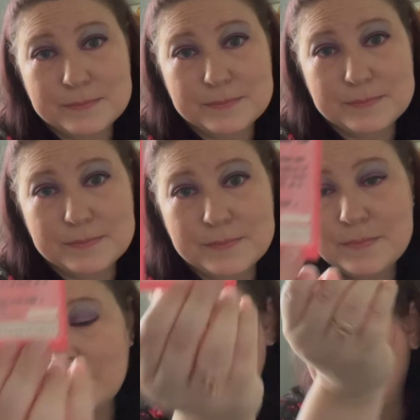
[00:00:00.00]

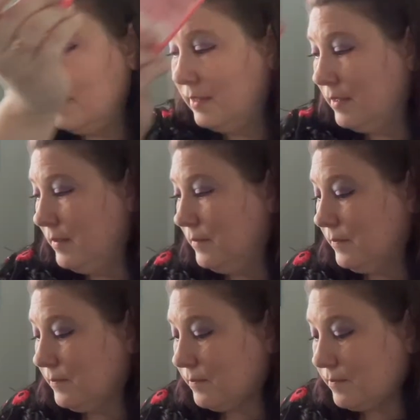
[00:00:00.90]

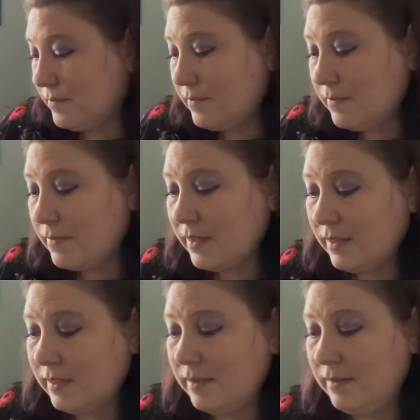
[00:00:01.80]

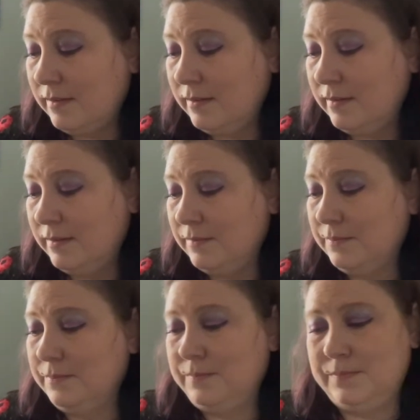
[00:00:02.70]

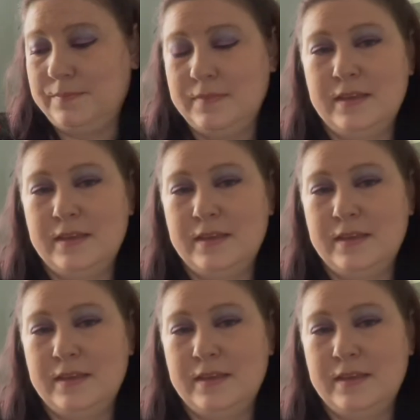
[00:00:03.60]
No one is speaking in this clip.